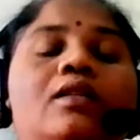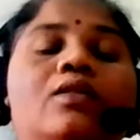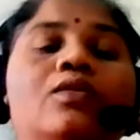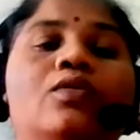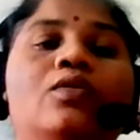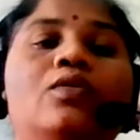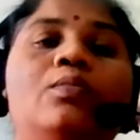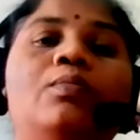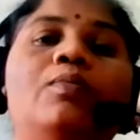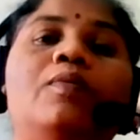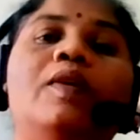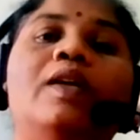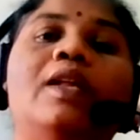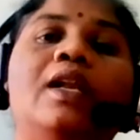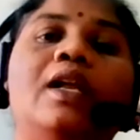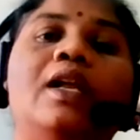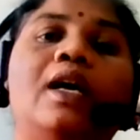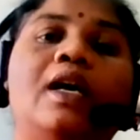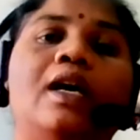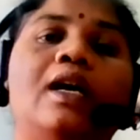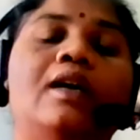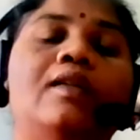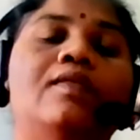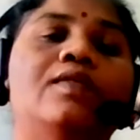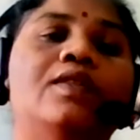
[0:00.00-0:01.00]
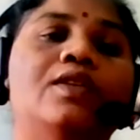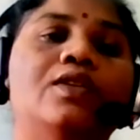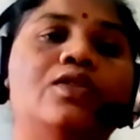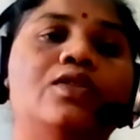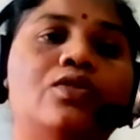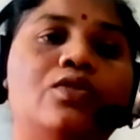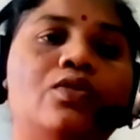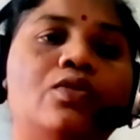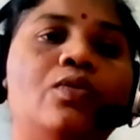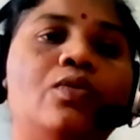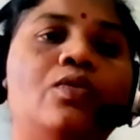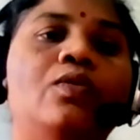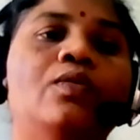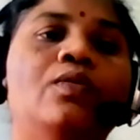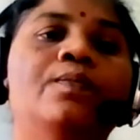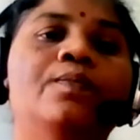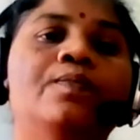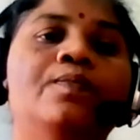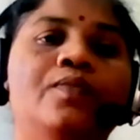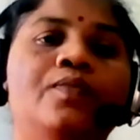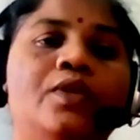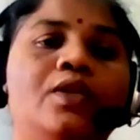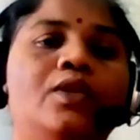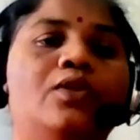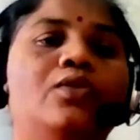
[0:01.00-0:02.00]
group will have its own
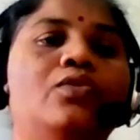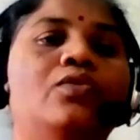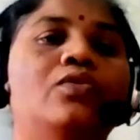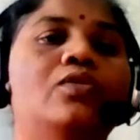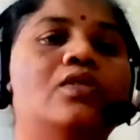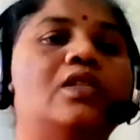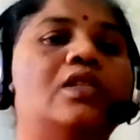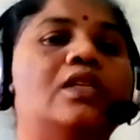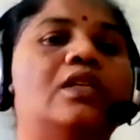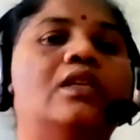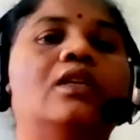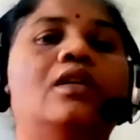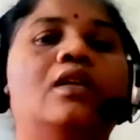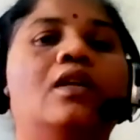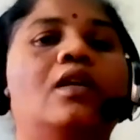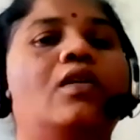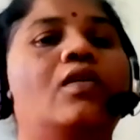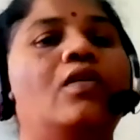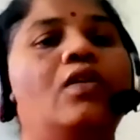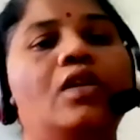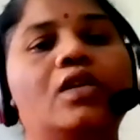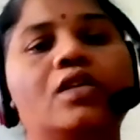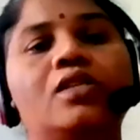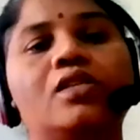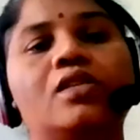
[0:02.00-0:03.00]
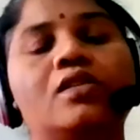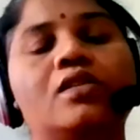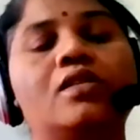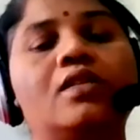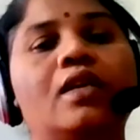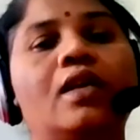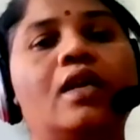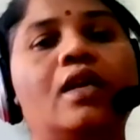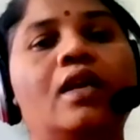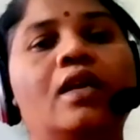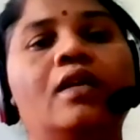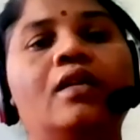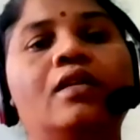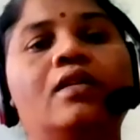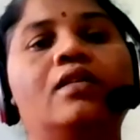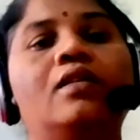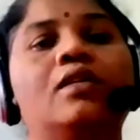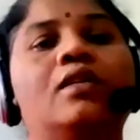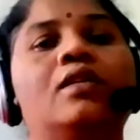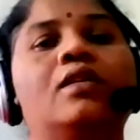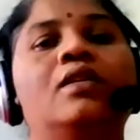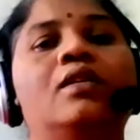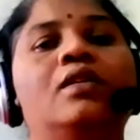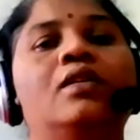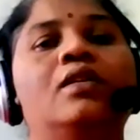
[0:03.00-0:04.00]
rules and regulations, and
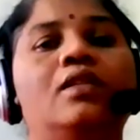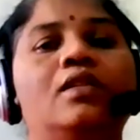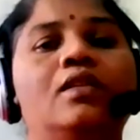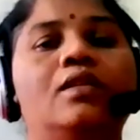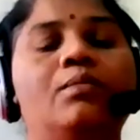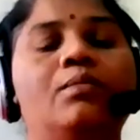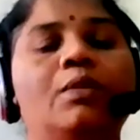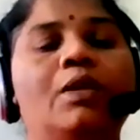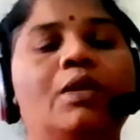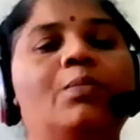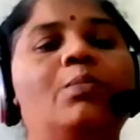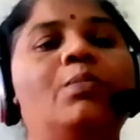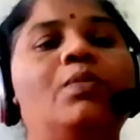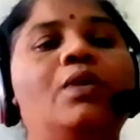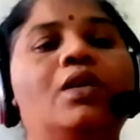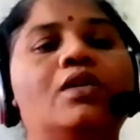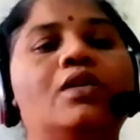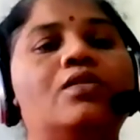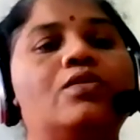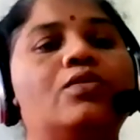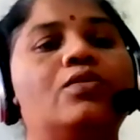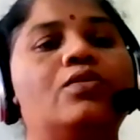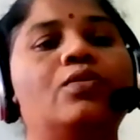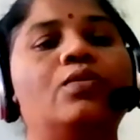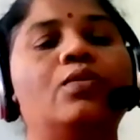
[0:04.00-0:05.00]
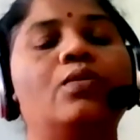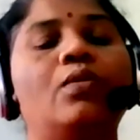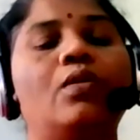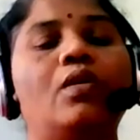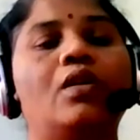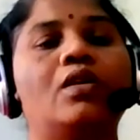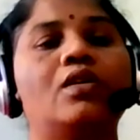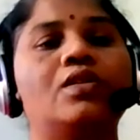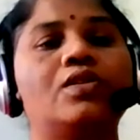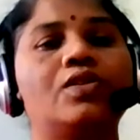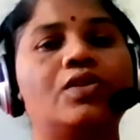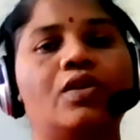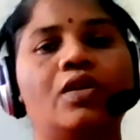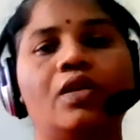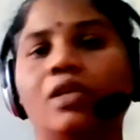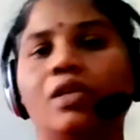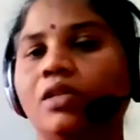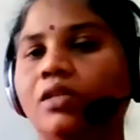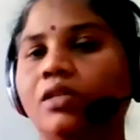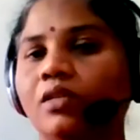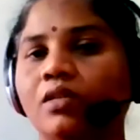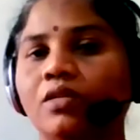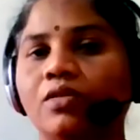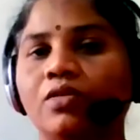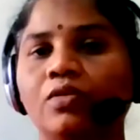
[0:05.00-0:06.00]
the members who are
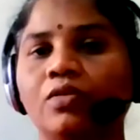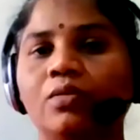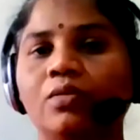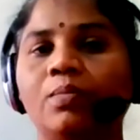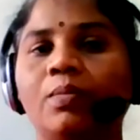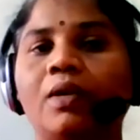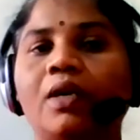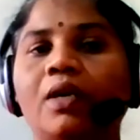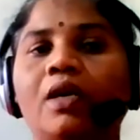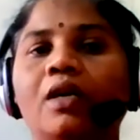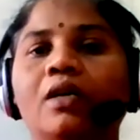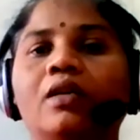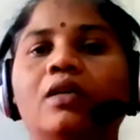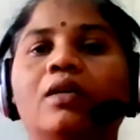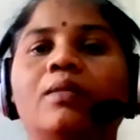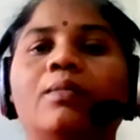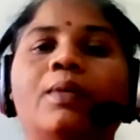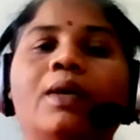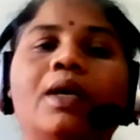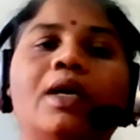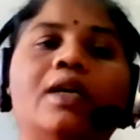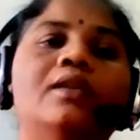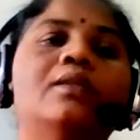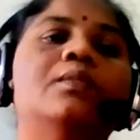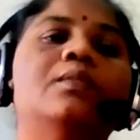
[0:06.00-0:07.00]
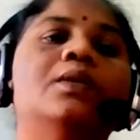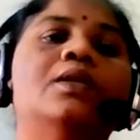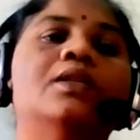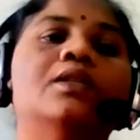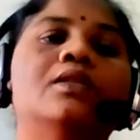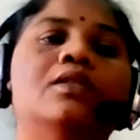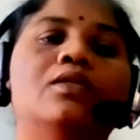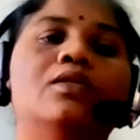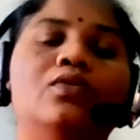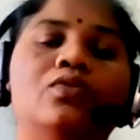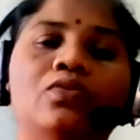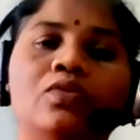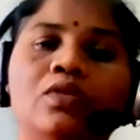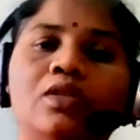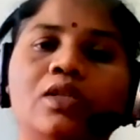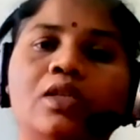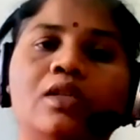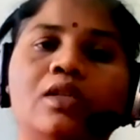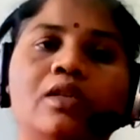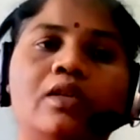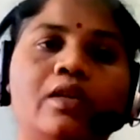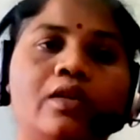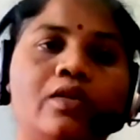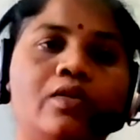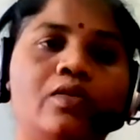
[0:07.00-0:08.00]
joining the group are abide by the rules
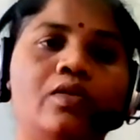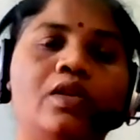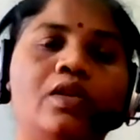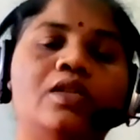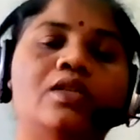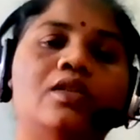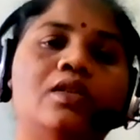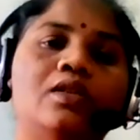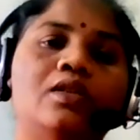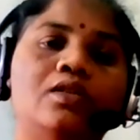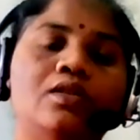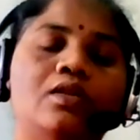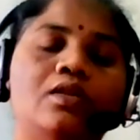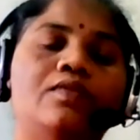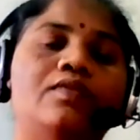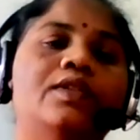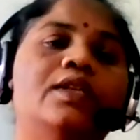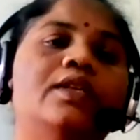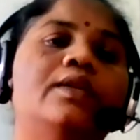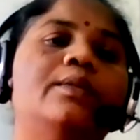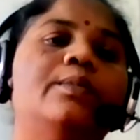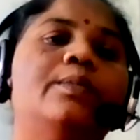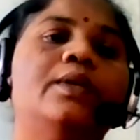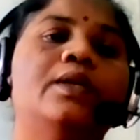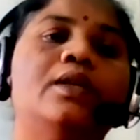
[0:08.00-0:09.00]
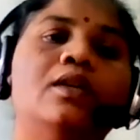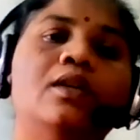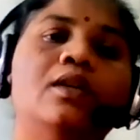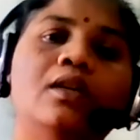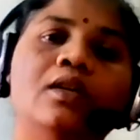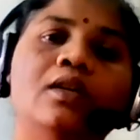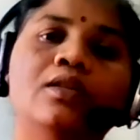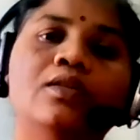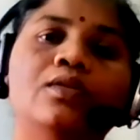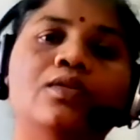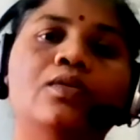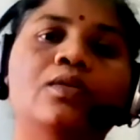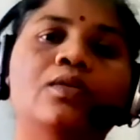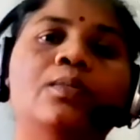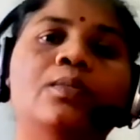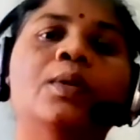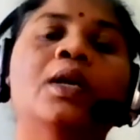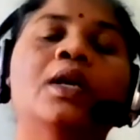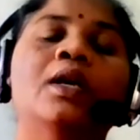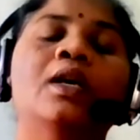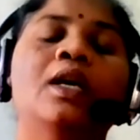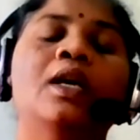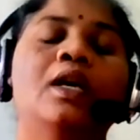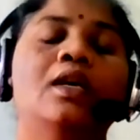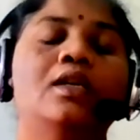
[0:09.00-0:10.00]
and regulations of that particular group.
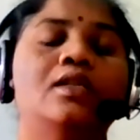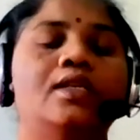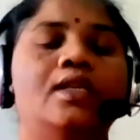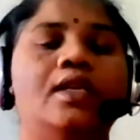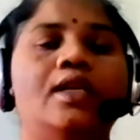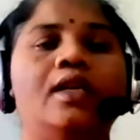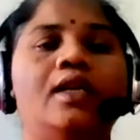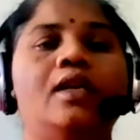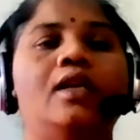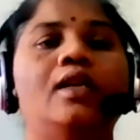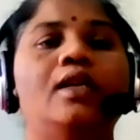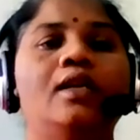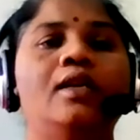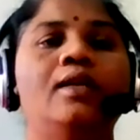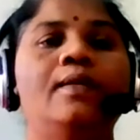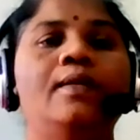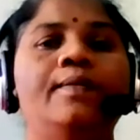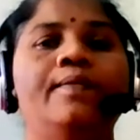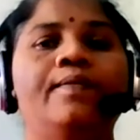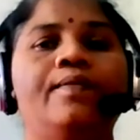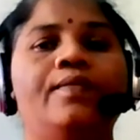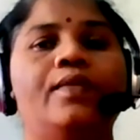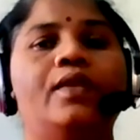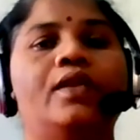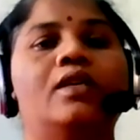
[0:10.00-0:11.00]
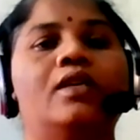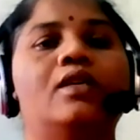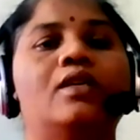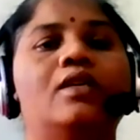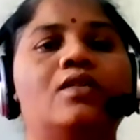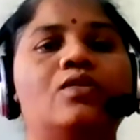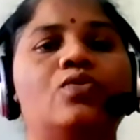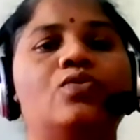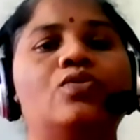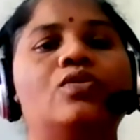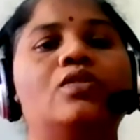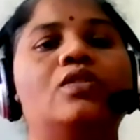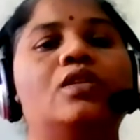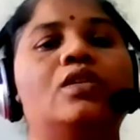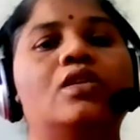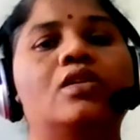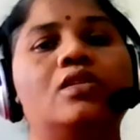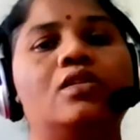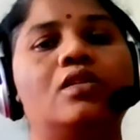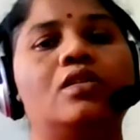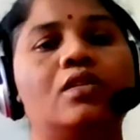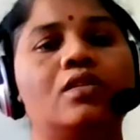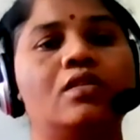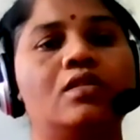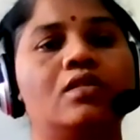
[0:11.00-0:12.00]
Generally, the
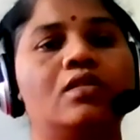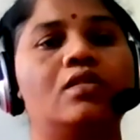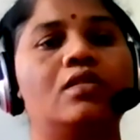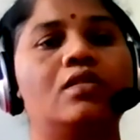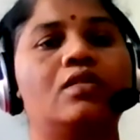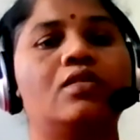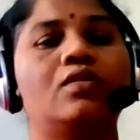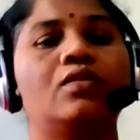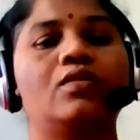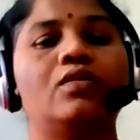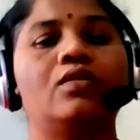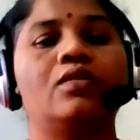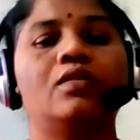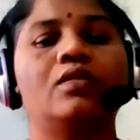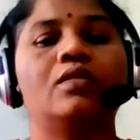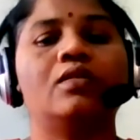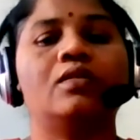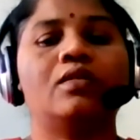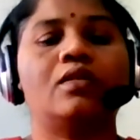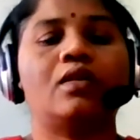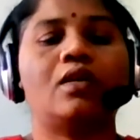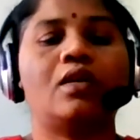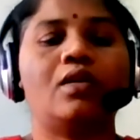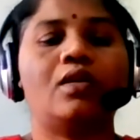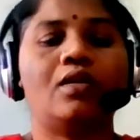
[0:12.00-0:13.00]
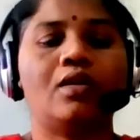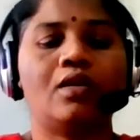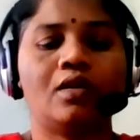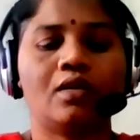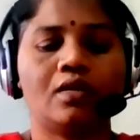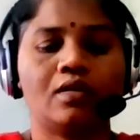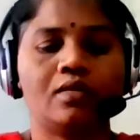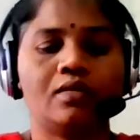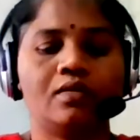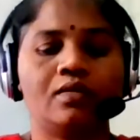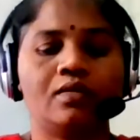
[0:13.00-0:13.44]
associations are